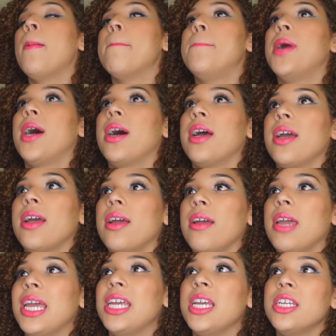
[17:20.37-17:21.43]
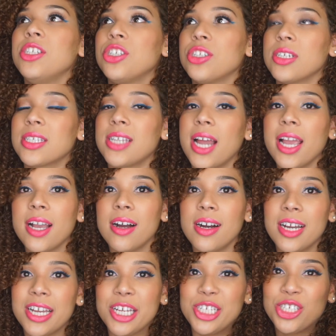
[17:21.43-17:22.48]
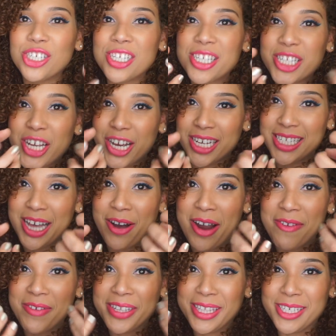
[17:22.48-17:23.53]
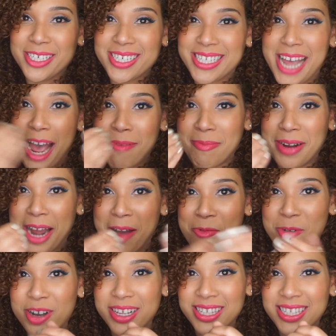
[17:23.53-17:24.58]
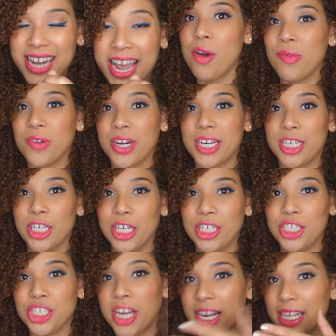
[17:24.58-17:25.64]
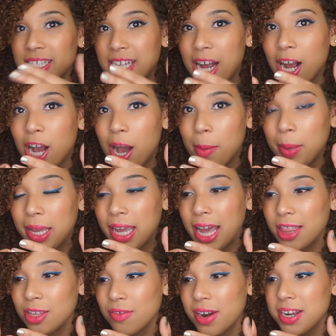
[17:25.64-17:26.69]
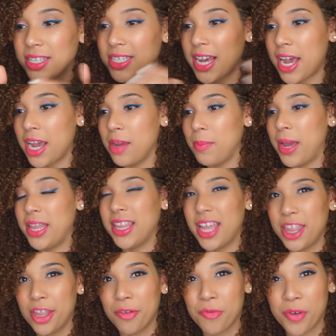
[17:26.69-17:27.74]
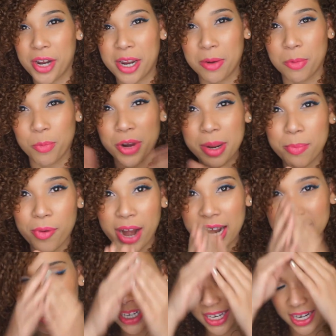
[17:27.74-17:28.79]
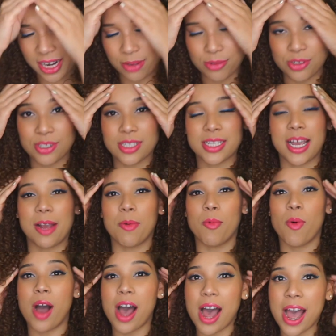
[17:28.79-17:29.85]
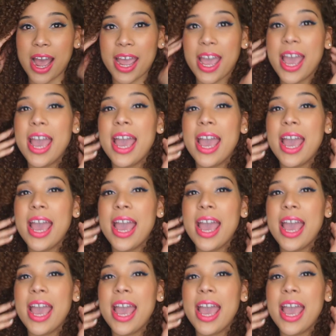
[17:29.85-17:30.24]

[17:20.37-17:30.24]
But it's just like, it just sucks how everything just happened at once. Like, freaking checks not coming at the right time, and then the freaking rebranding, and I was just like, why